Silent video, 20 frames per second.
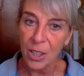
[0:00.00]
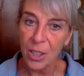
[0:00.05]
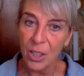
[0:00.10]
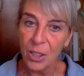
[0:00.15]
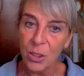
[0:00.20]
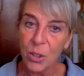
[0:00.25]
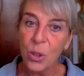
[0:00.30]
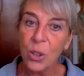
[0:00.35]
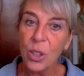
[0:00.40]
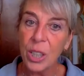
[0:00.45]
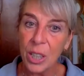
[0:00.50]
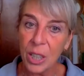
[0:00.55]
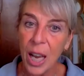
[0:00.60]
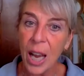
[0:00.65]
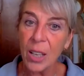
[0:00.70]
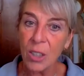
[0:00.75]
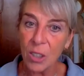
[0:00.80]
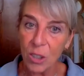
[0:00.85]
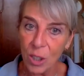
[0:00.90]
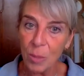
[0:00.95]
So he
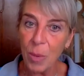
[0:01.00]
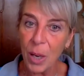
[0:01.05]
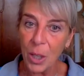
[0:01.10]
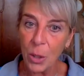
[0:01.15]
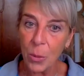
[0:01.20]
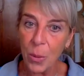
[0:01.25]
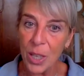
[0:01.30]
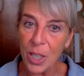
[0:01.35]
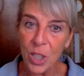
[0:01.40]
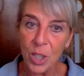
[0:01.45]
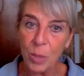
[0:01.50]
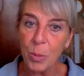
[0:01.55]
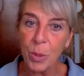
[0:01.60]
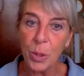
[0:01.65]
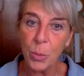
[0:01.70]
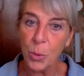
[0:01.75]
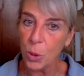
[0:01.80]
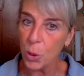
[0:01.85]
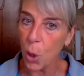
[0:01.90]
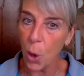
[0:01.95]
answered my questions, but
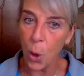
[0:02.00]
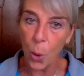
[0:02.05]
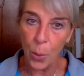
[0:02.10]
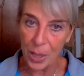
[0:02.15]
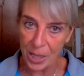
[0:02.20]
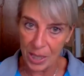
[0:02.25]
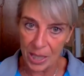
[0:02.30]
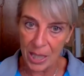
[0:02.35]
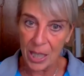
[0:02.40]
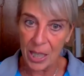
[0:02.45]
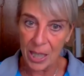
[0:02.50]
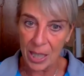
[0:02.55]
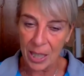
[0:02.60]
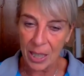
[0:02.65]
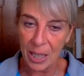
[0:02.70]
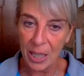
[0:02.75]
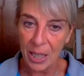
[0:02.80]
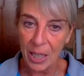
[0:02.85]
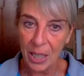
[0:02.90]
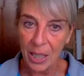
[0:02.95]
it was always silly.
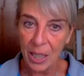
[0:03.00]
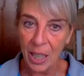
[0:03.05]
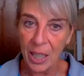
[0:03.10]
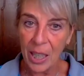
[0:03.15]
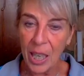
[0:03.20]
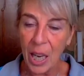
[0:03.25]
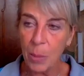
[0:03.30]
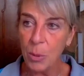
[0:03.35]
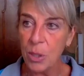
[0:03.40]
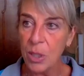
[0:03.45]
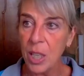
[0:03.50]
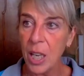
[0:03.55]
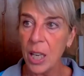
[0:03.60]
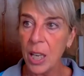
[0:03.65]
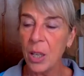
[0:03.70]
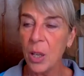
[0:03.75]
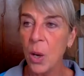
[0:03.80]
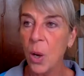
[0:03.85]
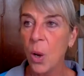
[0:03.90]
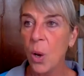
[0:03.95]
Like I would
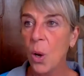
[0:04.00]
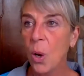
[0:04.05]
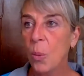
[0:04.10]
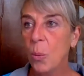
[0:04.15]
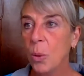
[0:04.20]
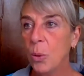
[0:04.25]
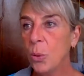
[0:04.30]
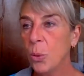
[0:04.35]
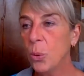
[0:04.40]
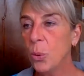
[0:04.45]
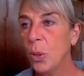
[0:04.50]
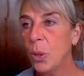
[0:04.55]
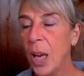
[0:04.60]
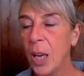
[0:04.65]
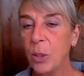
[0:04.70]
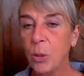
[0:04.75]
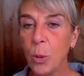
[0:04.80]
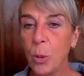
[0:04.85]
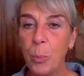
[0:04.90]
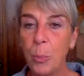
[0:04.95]
say, what do you
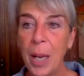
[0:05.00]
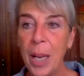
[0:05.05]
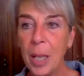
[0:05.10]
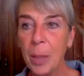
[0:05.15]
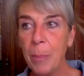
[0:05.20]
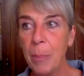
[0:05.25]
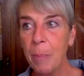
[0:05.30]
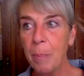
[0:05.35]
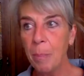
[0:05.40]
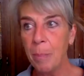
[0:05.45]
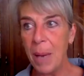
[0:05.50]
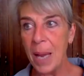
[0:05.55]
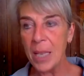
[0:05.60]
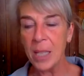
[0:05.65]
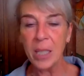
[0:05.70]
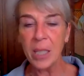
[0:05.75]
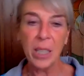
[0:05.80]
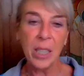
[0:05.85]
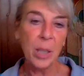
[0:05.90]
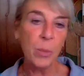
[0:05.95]
like to play
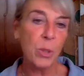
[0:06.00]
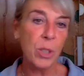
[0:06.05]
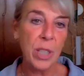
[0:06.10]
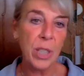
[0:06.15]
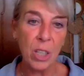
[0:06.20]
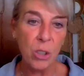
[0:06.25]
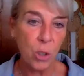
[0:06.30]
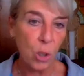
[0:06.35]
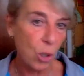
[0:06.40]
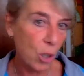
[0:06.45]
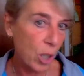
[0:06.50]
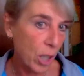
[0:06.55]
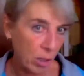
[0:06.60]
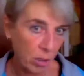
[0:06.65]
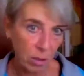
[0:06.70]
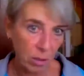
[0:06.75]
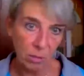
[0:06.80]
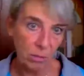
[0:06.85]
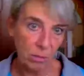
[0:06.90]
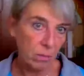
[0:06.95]
best? And he would say
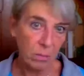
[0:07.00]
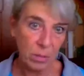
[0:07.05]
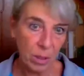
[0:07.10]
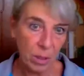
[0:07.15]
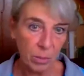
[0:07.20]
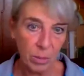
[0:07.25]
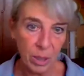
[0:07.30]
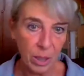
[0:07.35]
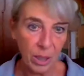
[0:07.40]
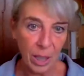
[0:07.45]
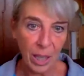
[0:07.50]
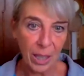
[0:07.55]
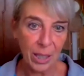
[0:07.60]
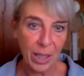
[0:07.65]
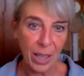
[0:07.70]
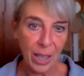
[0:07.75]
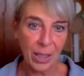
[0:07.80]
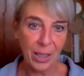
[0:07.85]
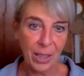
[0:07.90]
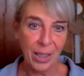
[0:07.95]
chocolate, something like
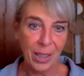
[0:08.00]
that.